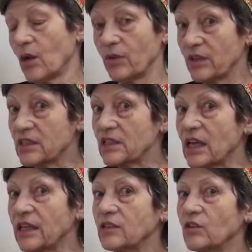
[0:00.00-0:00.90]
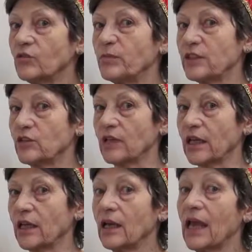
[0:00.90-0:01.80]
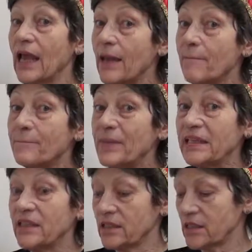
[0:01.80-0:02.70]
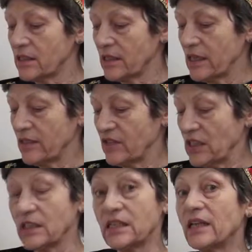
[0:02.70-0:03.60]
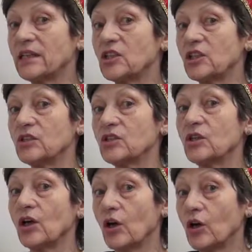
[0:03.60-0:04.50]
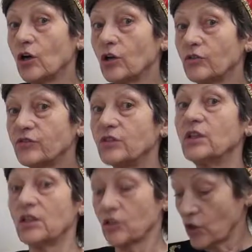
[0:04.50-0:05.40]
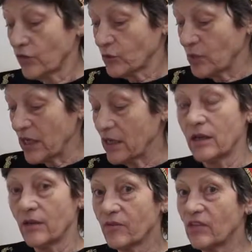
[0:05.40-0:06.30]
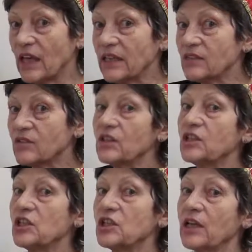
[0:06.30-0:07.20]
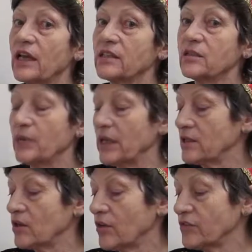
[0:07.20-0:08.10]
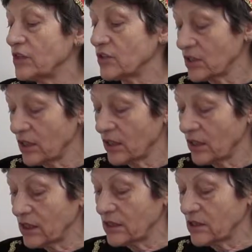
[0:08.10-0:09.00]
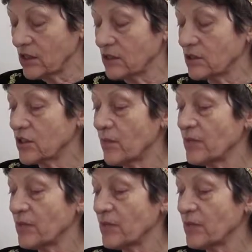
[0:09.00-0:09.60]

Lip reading: with the science of measuring embedded in the intelligence of software. That's the digital aspect of this Renaissance.